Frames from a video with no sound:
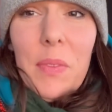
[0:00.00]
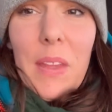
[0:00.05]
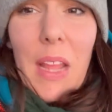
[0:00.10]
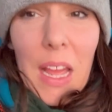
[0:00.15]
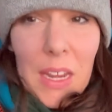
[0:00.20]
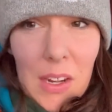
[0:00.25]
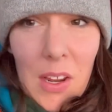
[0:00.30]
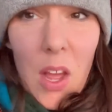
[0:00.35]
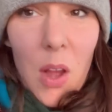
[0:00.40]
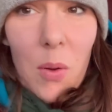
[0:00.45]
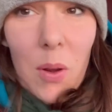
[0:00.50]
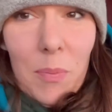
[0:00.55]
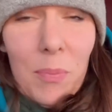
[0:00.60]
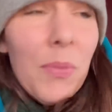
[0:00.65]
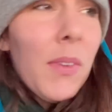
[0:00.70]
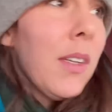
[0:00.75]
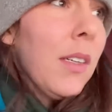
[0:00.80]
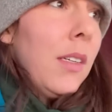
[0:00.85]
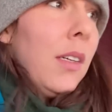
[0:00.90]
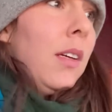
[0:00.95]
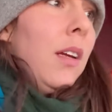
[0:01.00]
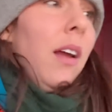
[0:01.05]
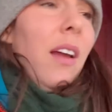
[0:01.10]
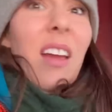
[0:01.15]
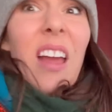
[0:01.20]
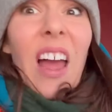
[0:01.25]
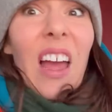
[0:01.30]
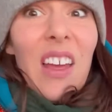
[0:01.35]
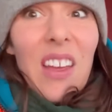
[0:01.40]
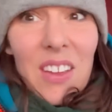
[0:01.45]
a coat on?
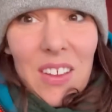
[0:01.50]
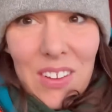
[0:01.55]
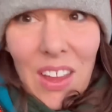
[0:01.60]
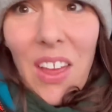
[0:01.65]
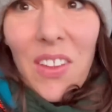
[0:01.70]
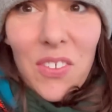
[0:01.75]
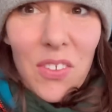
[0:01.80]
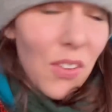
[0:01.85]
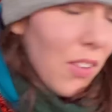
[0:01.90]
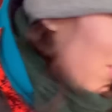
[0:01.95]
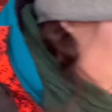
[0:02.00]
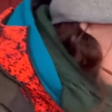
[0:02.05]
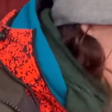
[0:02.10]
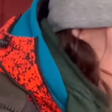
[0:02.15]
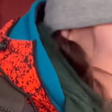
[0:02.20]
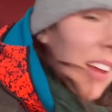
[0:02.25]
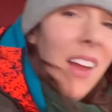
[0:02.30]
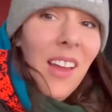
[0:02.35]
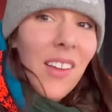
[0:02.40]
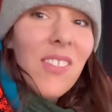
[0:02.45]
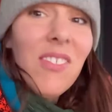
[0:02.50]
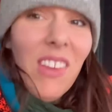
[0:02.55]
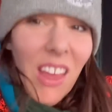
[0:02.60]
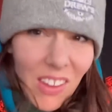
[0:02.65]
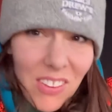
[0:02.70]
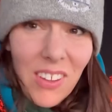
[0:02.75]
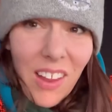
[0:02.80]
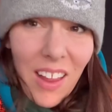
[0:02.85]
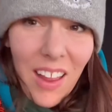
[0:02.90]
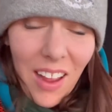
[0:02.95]
Yes.
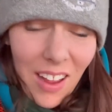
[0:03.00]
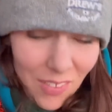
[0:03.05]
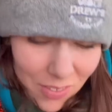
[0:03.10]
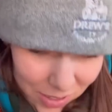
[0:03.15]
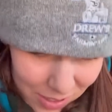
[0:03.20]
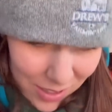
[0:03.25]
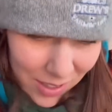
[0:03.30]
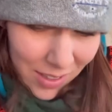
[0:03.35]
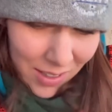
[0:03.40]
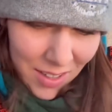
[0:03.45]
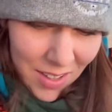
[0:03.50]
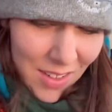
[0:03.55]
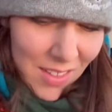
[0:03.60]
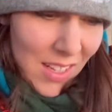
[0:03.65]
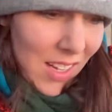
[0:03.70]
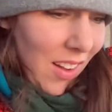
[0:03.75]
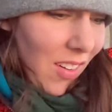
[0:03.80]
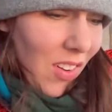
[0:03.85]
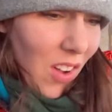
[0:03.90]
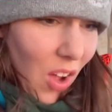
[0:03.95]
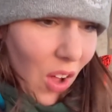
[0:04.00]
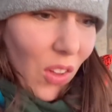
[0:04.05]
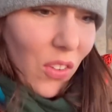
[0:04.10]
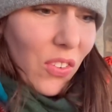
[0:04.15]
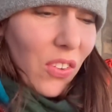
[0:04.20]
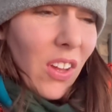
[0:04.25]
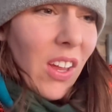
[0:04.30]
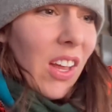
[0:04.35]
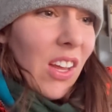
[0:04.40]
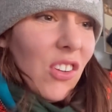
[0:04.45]
Yes, I have.
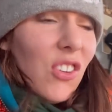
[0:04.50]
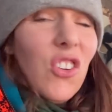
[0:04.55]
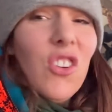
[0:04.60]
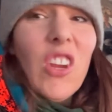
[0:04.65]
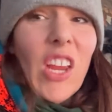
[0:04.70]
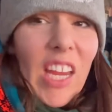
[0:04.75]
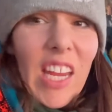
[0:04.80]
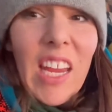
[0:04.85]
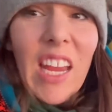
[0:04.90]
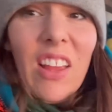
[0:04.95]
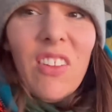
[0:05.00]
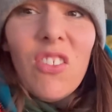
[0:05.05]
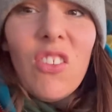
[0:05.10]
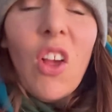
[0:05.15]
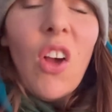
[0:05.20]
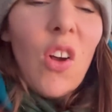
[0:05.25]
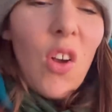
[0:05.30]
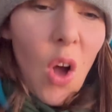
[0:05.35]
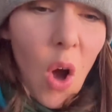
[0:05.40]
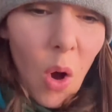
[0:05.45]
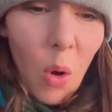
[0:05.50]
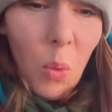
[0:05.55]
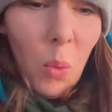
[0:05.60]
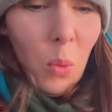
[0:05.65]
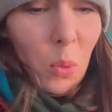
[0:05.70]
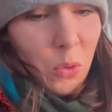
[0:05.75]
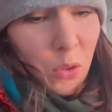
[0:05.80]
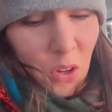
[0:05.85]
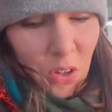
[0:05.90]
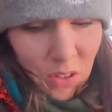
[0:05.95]
Because she is
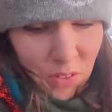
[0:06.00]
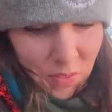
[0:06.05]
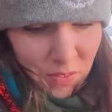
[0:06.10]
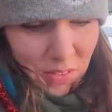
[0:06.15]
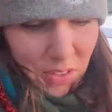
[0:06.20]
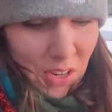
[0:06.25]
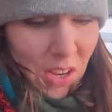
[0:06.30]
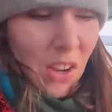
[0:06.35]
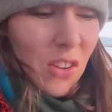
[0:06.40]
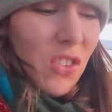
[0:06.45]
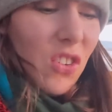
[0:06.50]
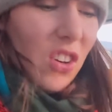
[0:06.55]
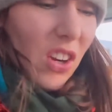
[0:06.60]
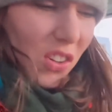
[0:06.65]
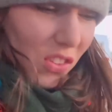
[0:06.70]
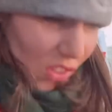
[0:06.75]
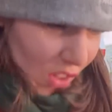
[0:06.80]
cold. She's